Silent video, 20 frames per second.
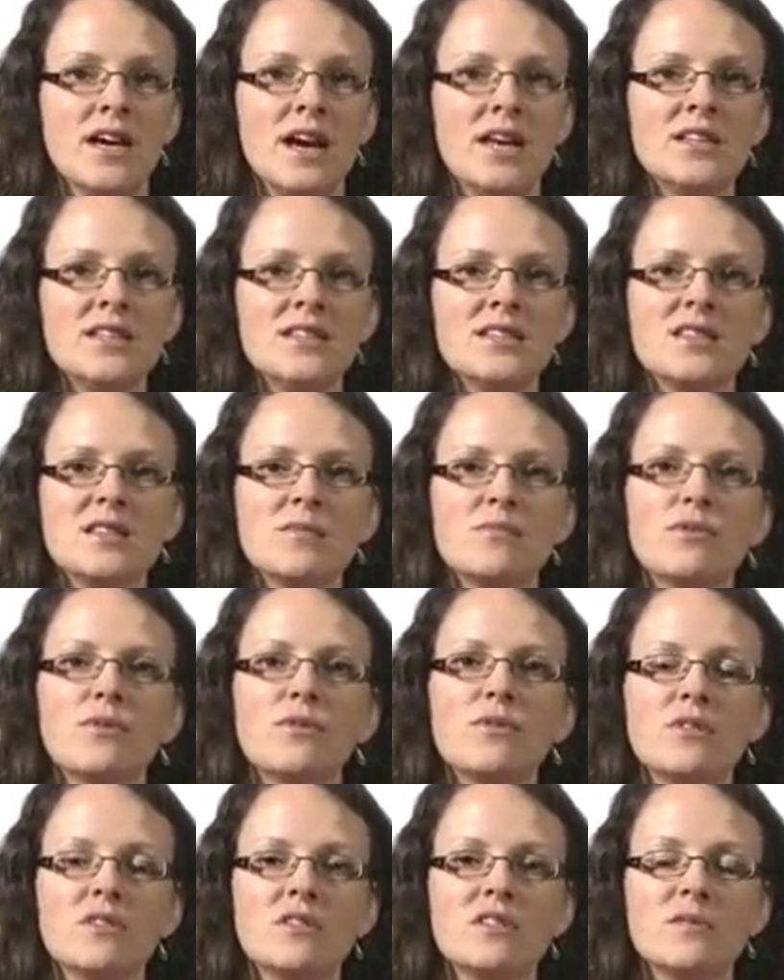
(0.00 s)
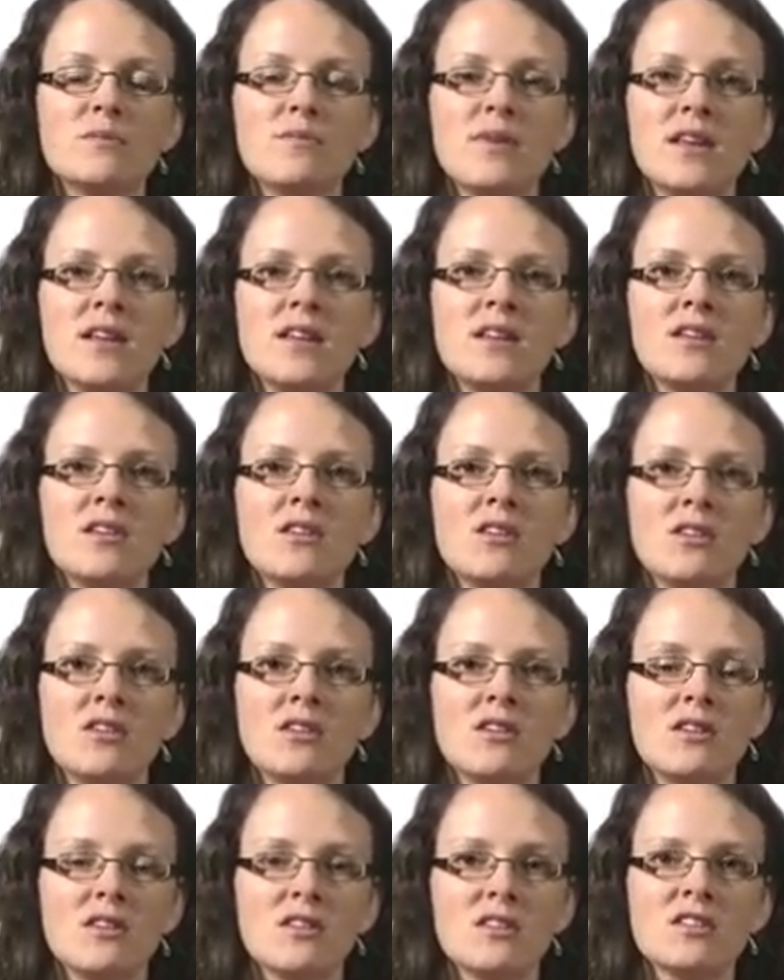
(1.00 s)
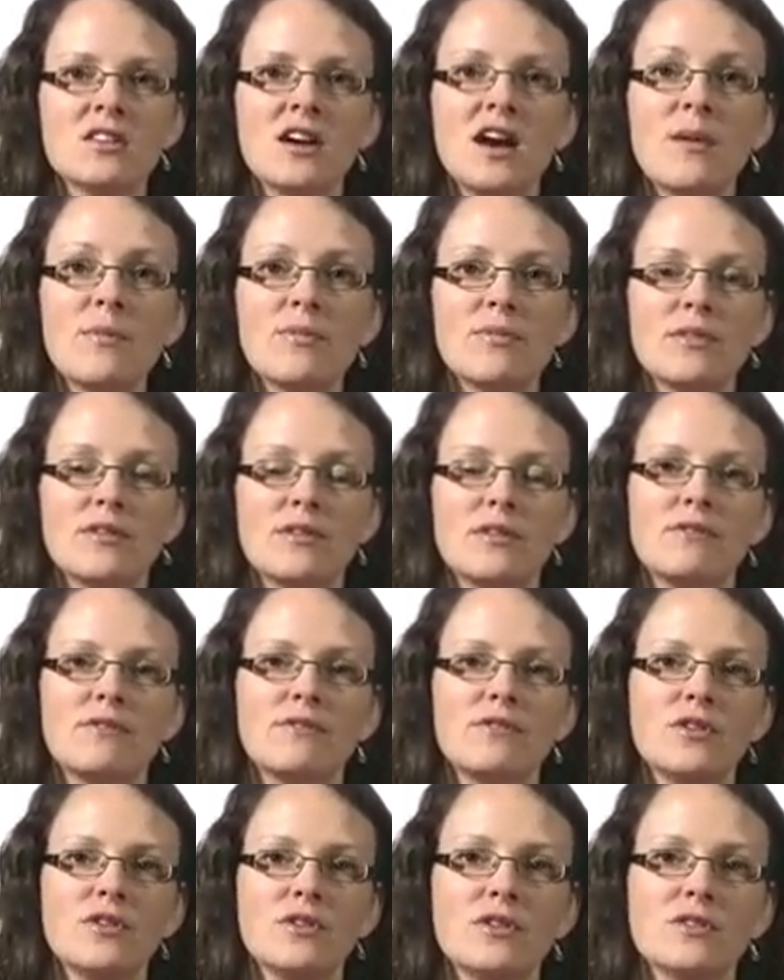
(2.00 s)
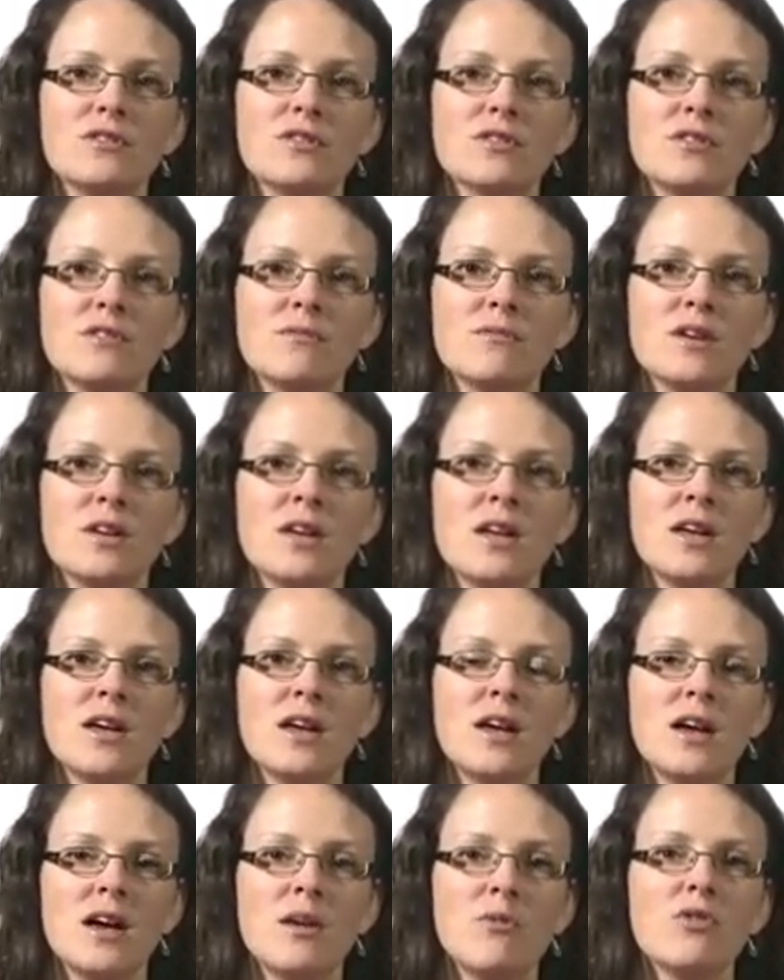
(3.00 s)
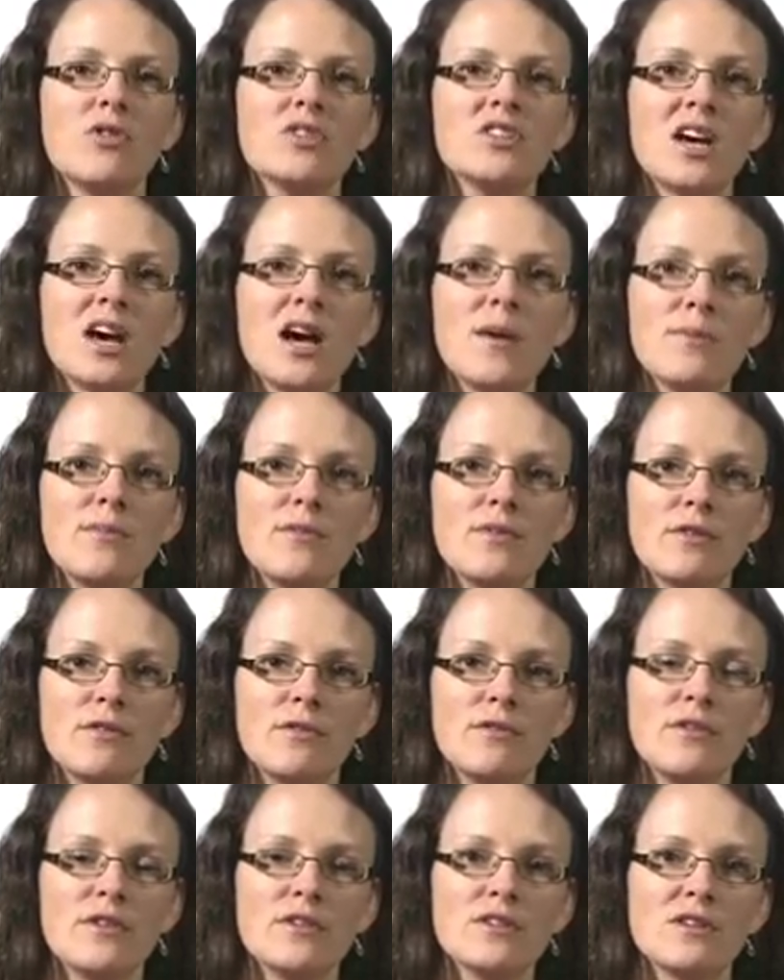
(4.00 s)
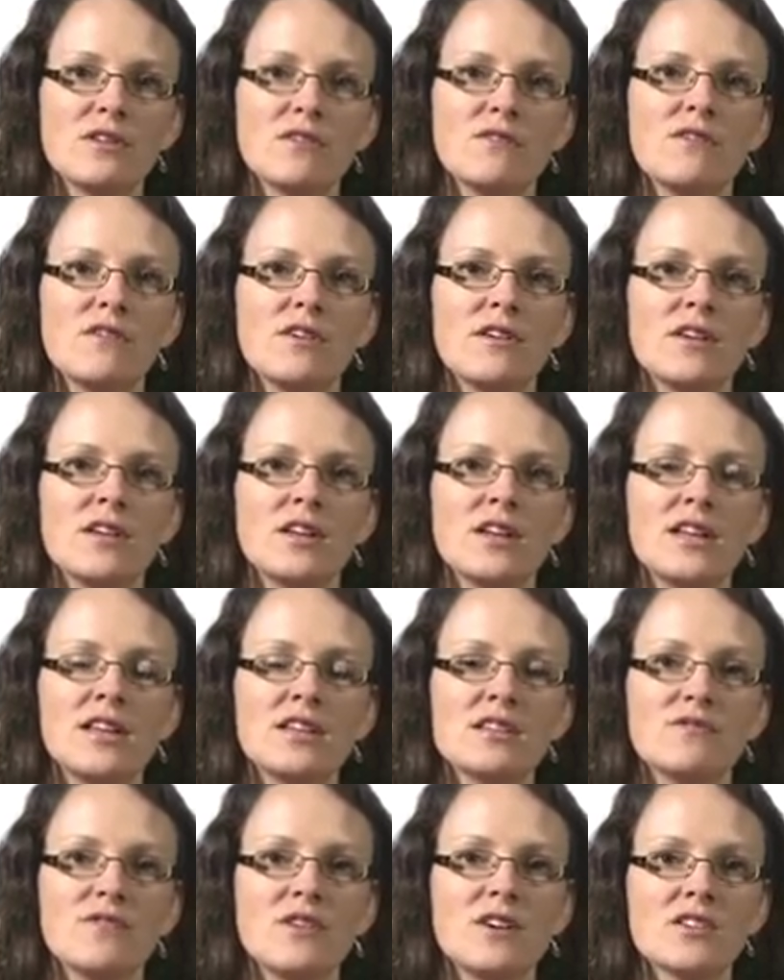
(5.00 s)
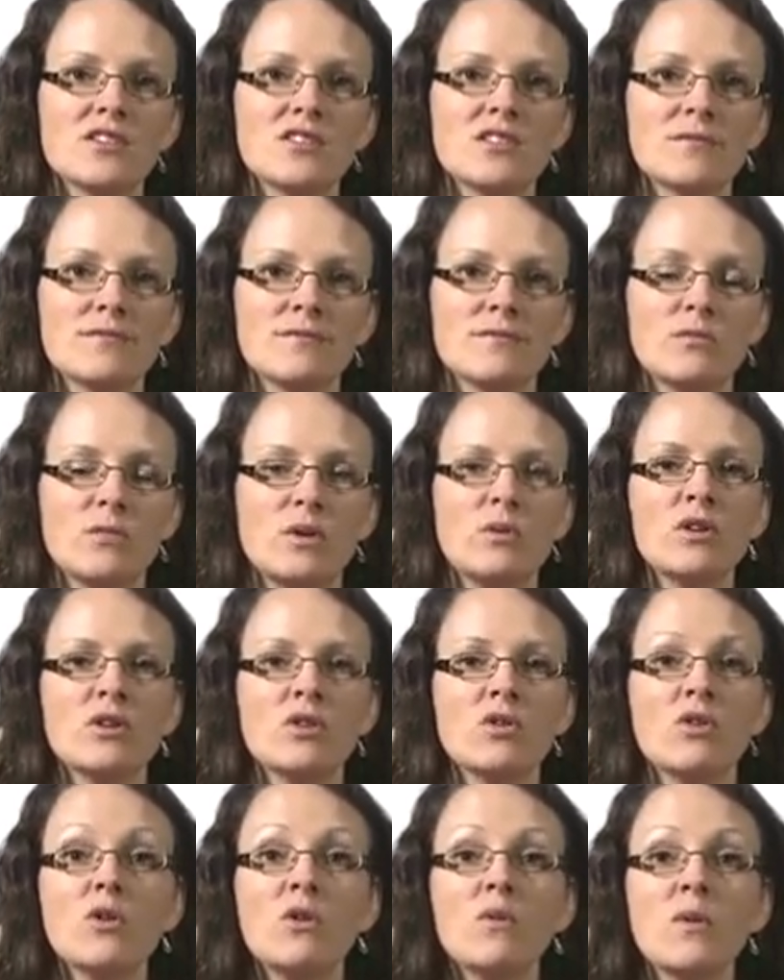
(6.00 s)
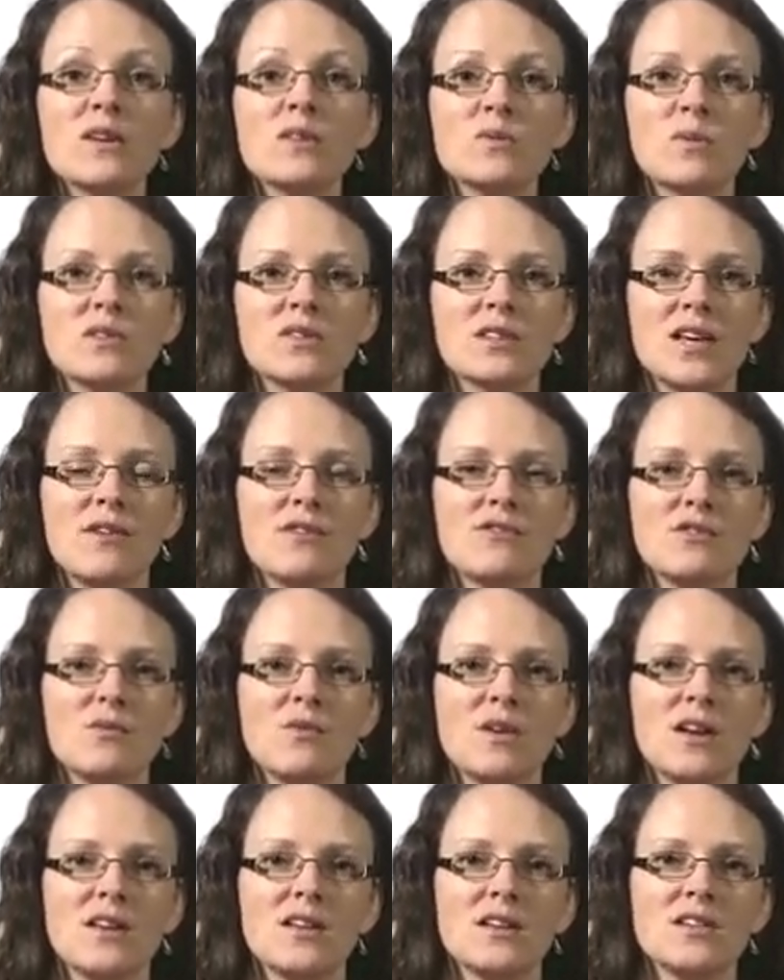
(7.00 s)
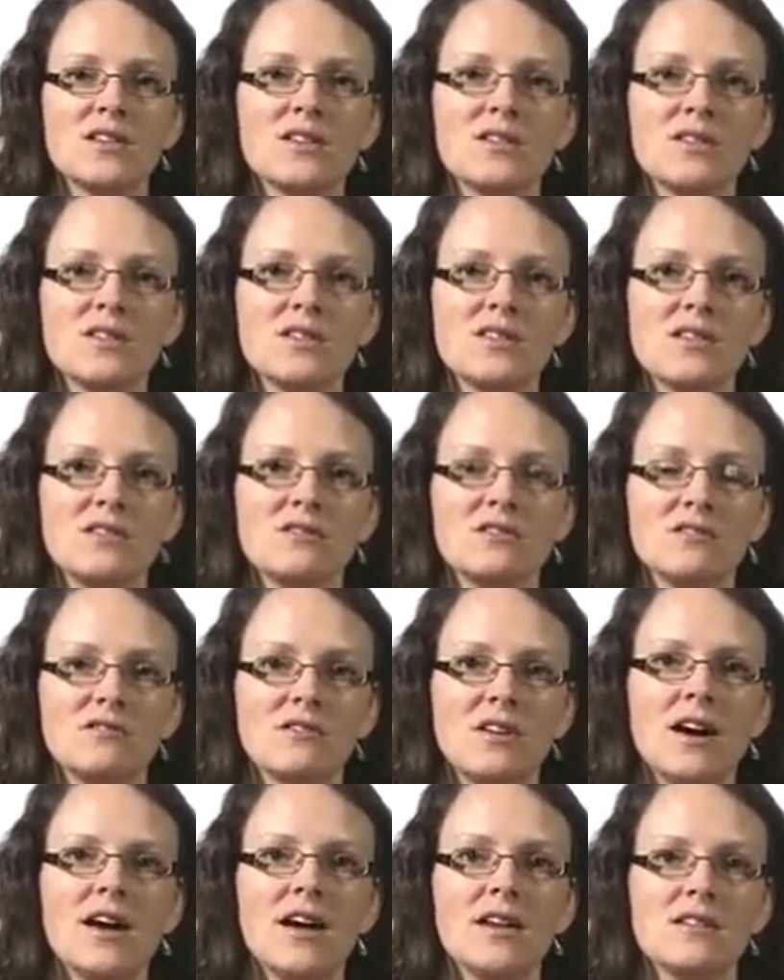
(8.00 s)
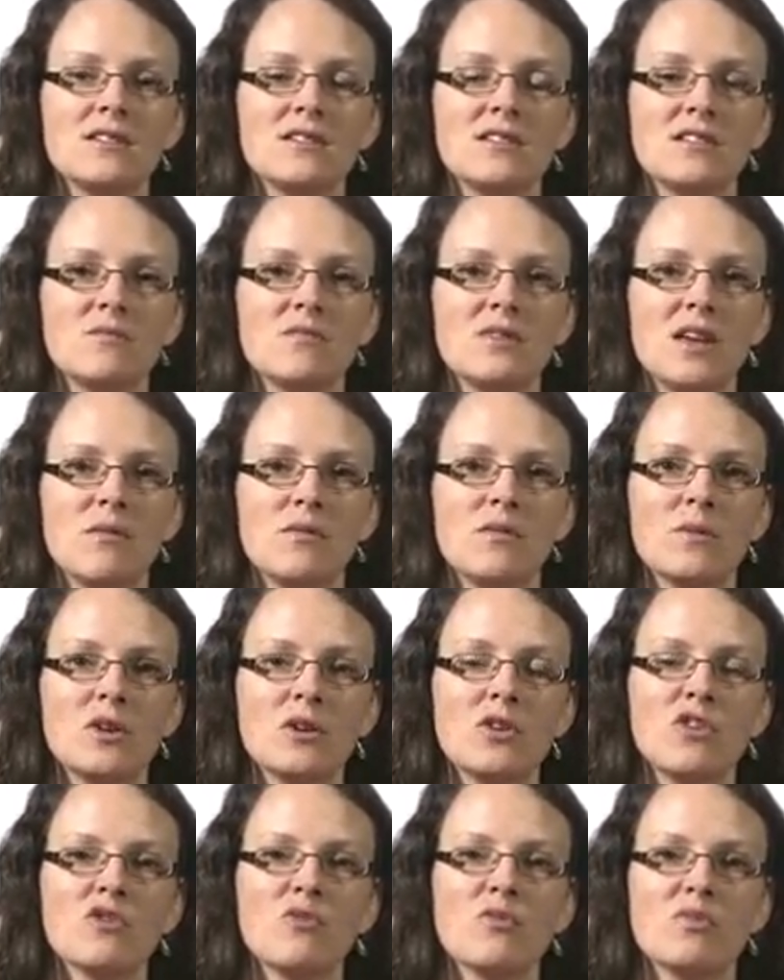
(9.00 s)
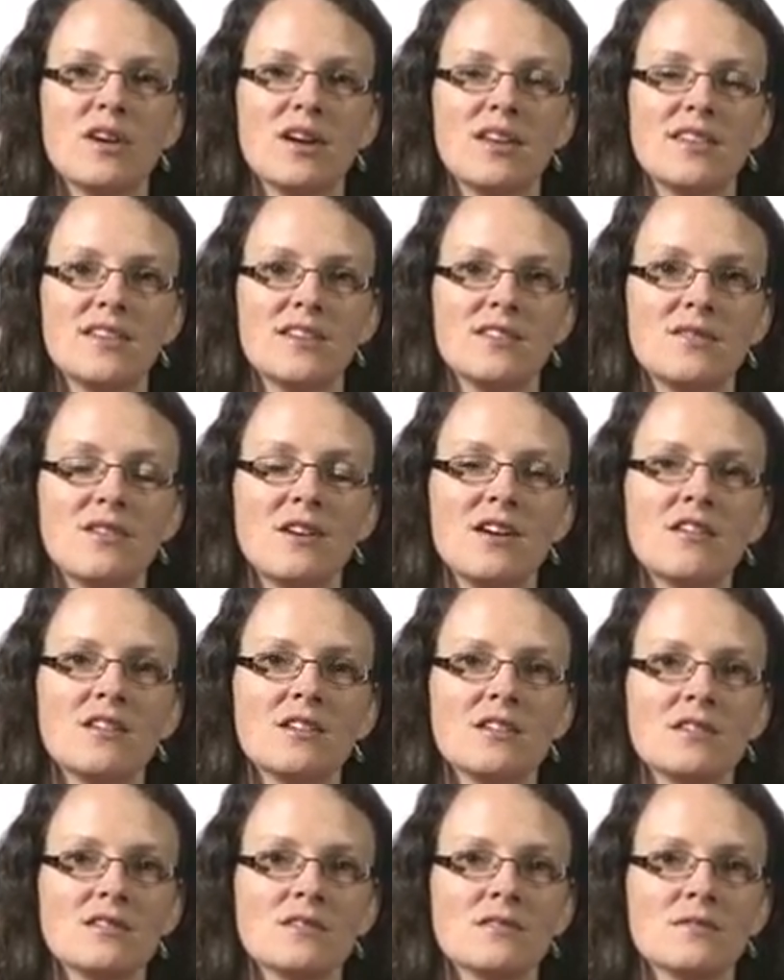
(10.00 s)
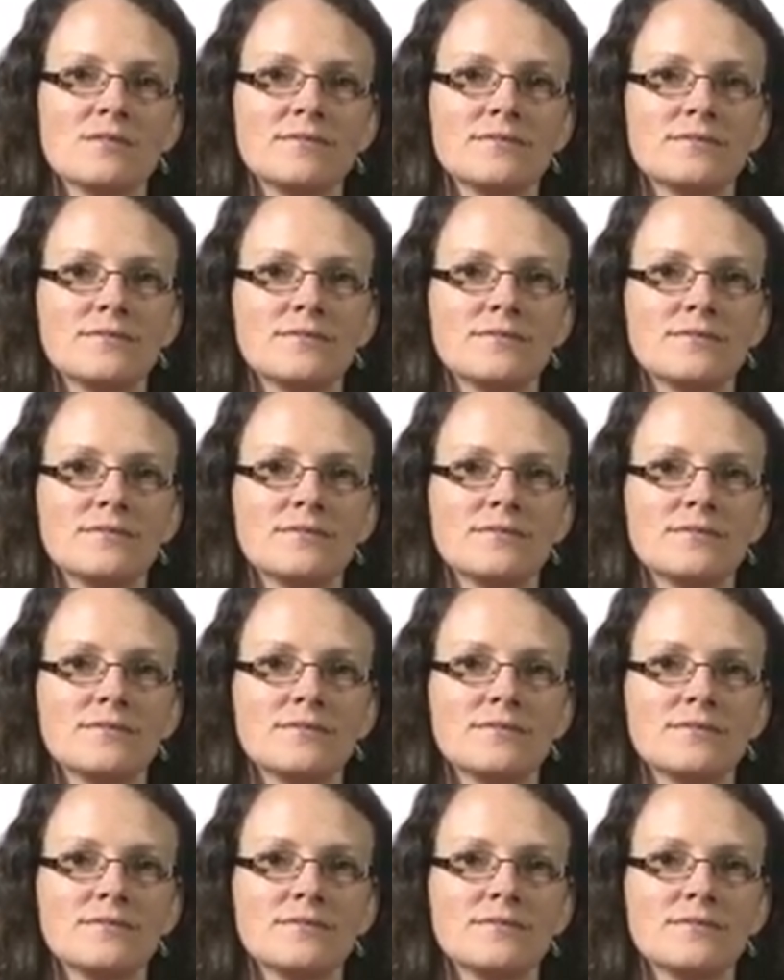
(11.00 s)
And this is important depending on the type of nucleosome or the type of histone variant and its function. We wouldn't always want to have to wait until a cell divides to be able to incorporate these variants.